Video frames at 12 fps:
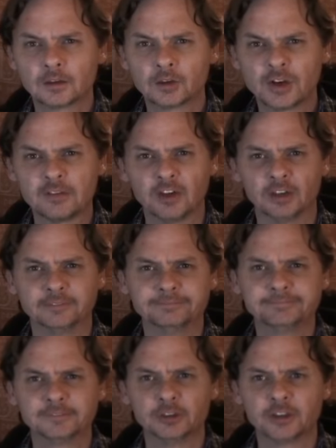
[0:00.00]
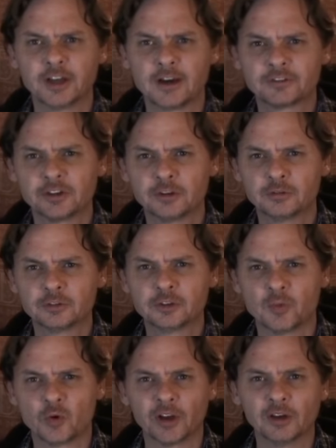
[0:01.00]
Good evening, good afternoon,
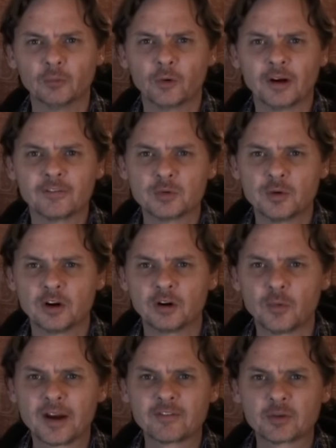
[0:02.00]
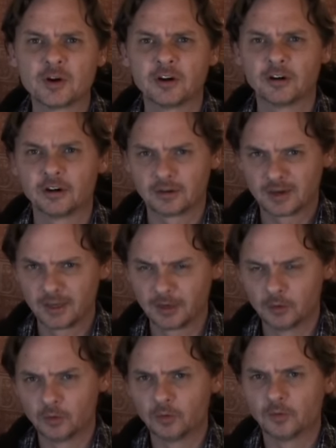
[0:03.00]
good morning, wherever you are, whenever you are.
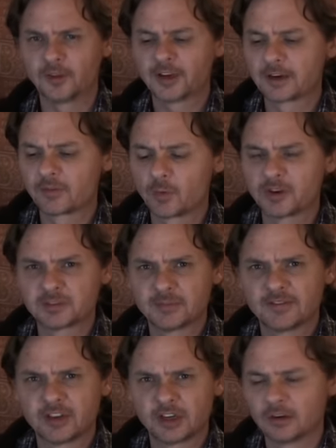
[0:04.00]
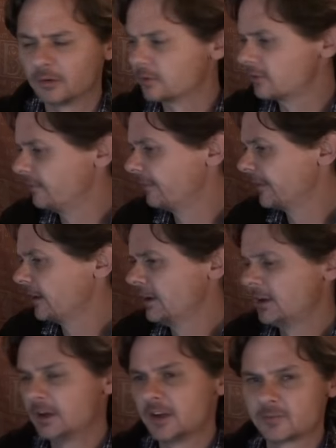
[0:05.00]
Hello, thank you for watching my videos.
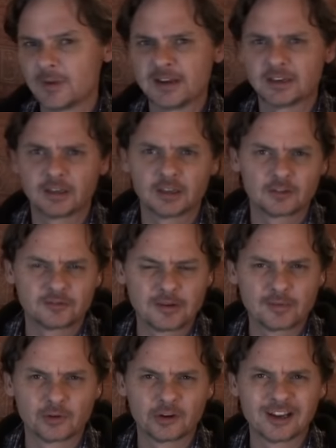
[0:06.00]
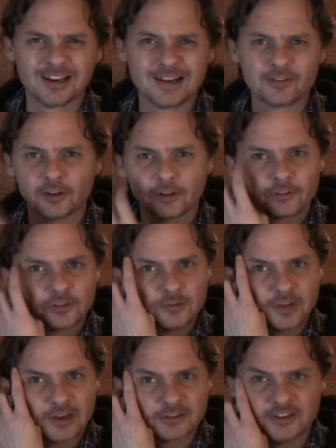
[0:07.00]
It's Mike, it's February 11th,
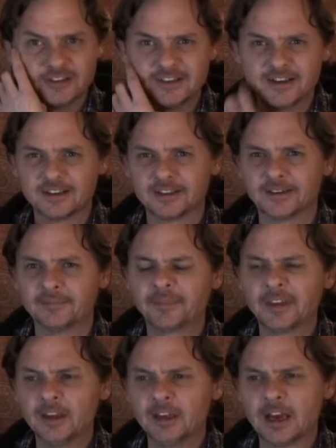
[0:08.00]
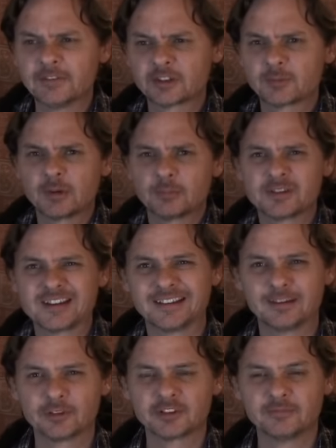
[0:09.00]
2009. I've just been
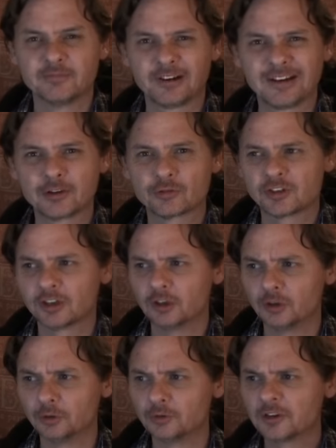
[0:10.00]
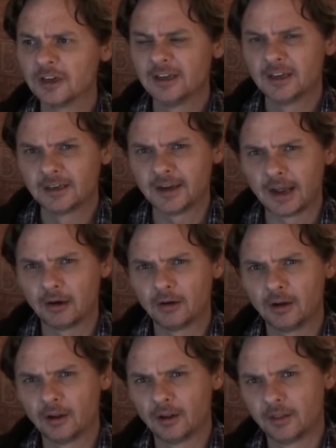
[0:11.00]
presented with some very interesting news.
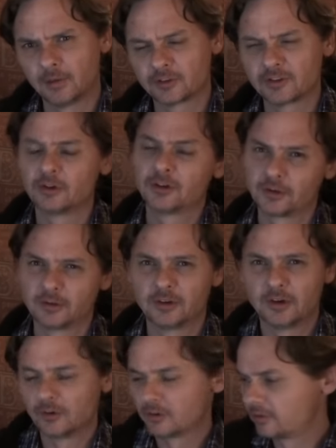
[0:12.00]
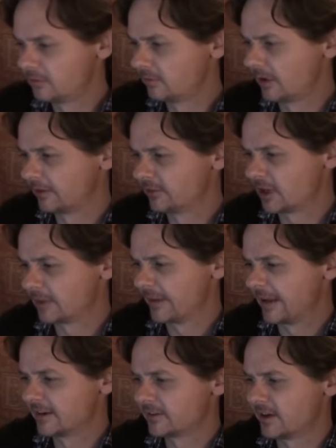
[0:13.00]
Now, there was an earlier news, I'll talk about
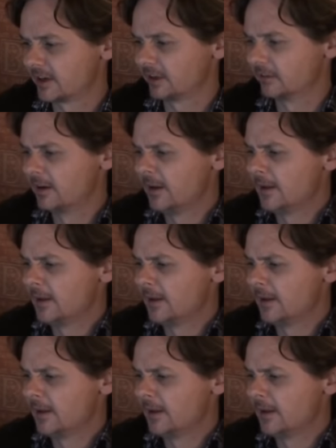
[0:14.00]
that in a second.